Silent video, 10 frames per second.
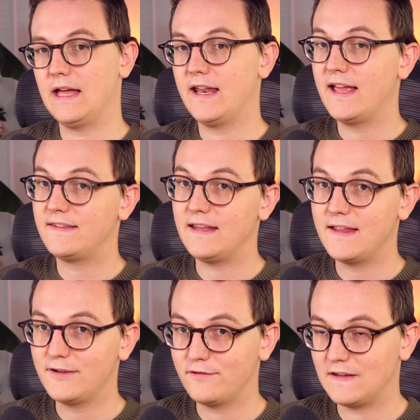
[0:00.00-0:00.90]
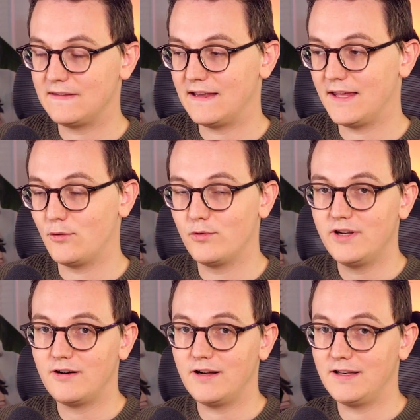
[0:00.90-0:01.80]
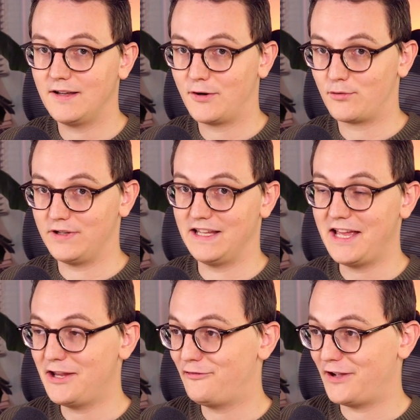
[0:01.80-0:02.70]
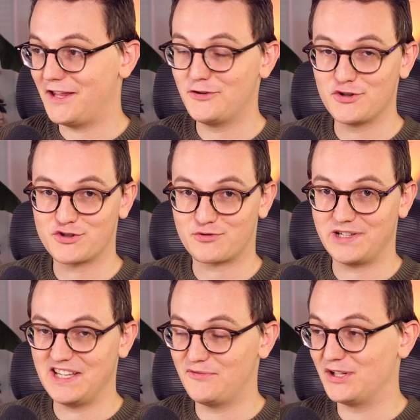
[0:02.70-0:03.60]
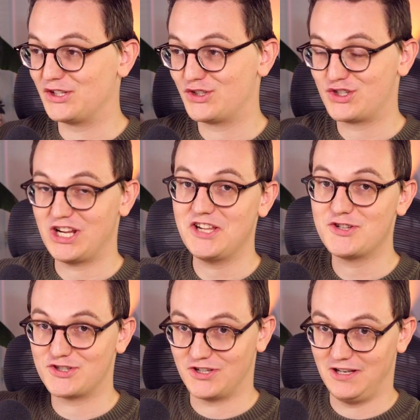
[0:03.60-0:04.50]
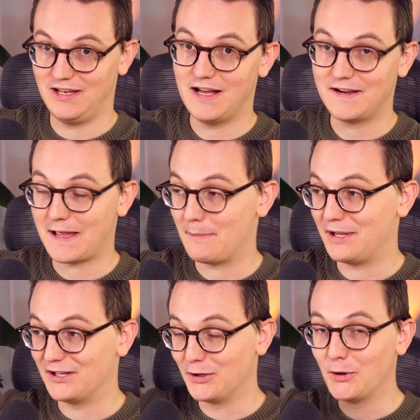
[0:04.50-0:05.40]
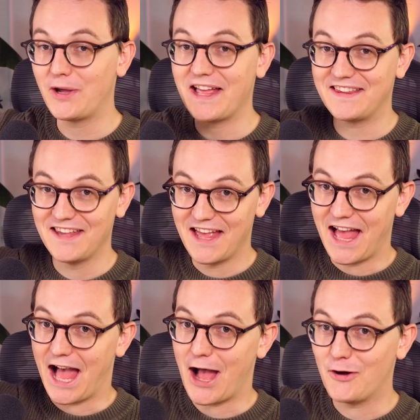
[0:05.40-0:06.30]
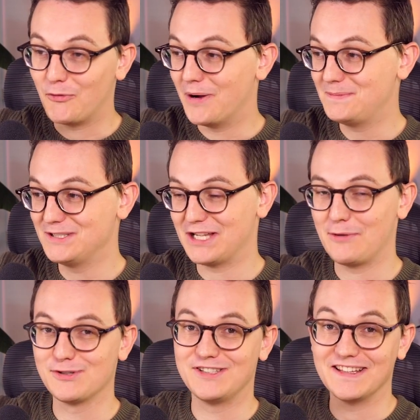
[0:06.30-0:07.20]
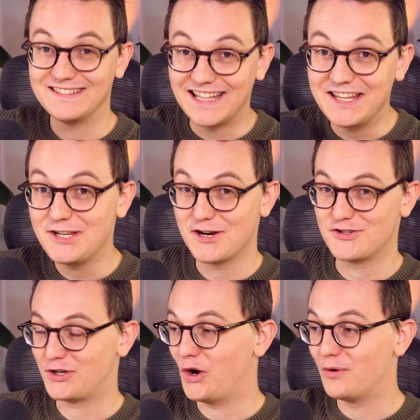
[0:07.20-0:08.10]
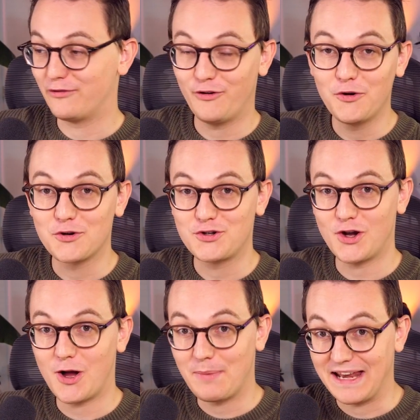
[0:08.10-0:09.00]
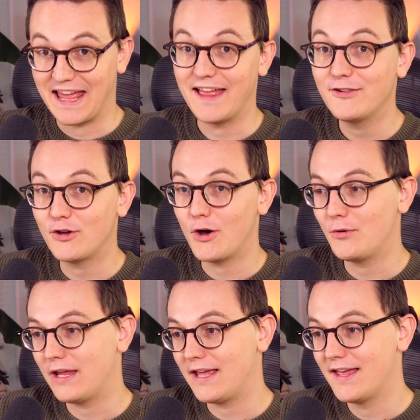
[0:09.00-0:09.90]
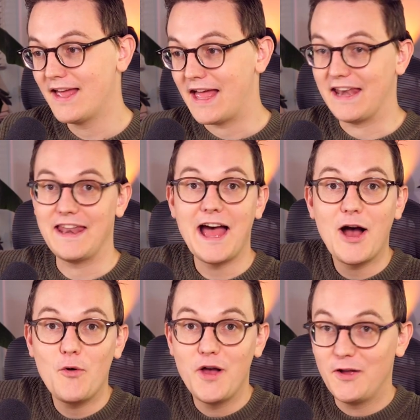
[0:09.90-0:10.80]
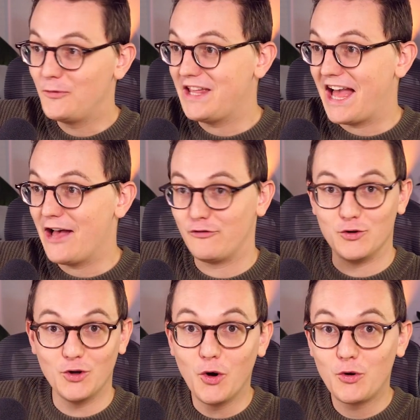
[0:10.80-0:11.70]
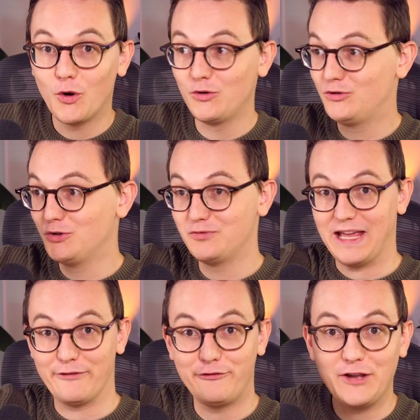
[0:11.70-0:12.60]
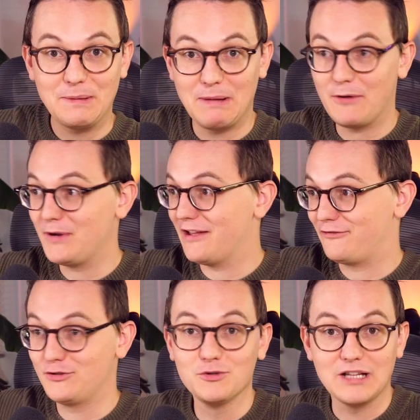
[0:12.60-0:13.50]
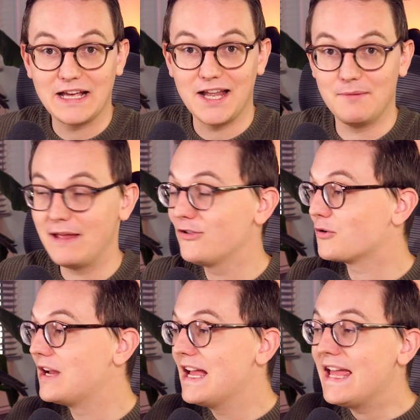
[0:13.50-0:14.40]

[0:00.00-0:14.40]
And at the end of the day, we are in a creative industry which changes a lot. I mean, look at how web design was done 10 years ago with Photoshop and hand coding. And now we have no code tools. We have Figma. We have tools like Elementor.